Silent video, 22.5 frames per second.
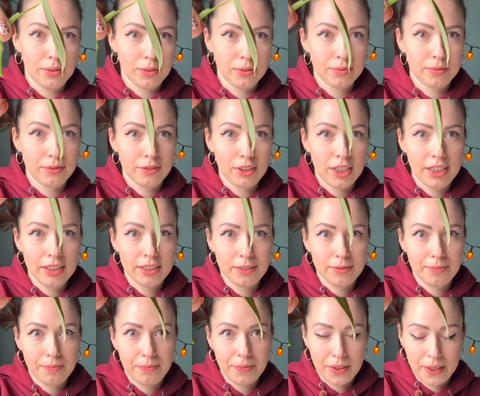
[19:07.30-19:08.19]
new,
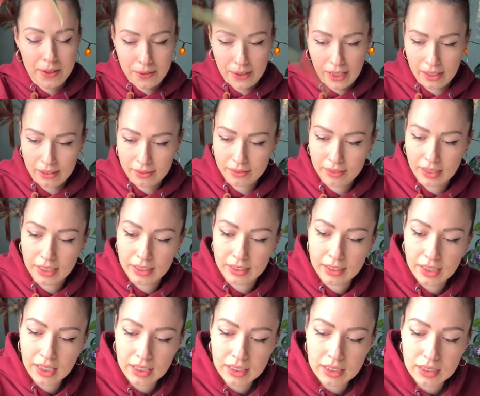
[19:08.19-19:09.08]
right? Okay,
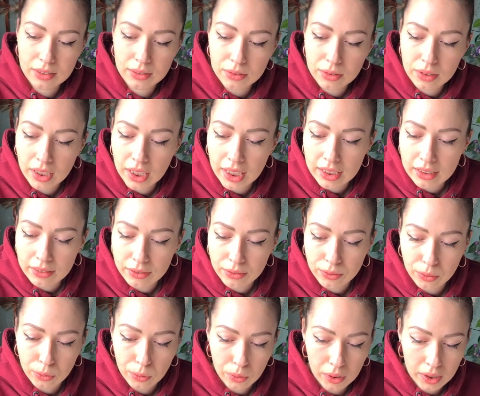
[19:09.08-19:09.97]
another one,
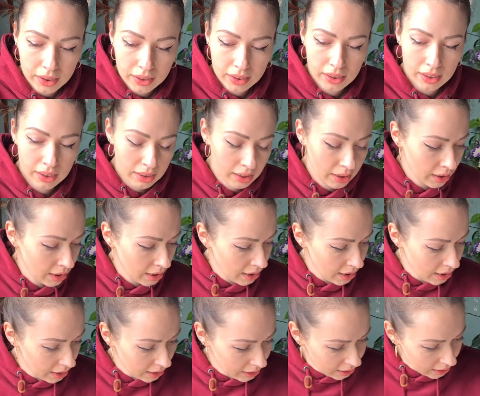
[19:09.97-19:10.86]
fourth.
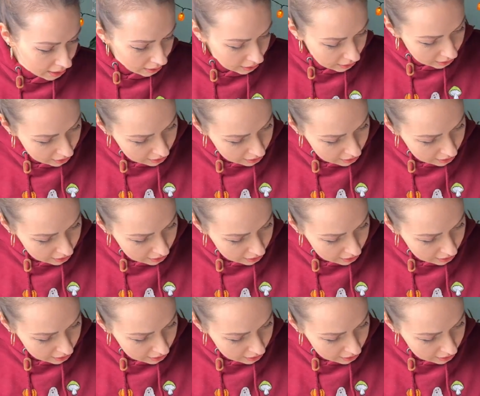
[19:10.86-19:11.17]
I think